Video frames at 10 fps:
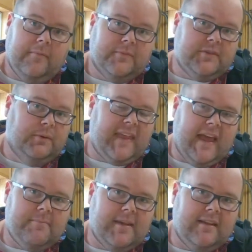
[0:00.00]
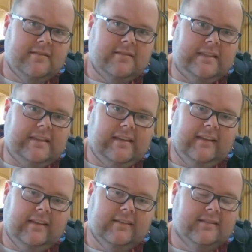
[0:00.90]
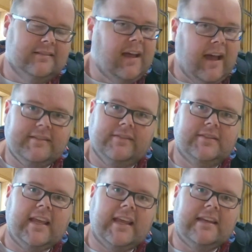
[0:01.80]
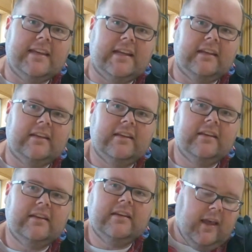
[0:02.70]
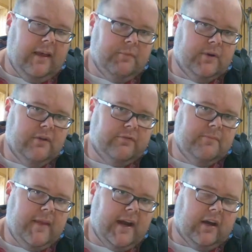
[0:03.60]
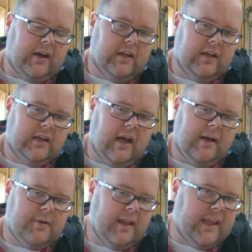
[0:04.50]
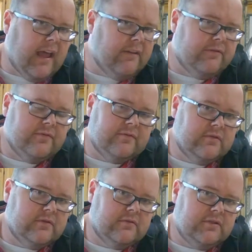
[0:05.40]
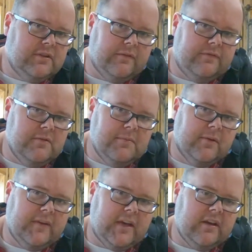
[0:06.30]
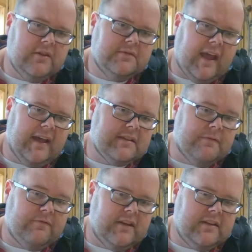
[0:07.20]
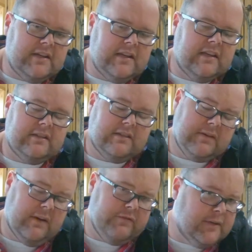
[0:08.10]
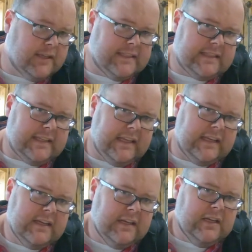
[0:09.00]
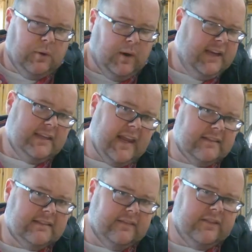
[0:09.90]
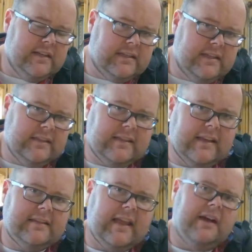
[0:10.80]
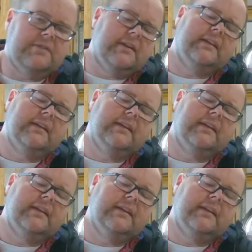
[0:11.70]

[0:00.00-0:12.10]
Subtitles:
So what that means is lots of sanding, and we'll go from there. I'll probably shoot a few more videos as I'm finishing it, just so everyone can see what it takes to finish these things out.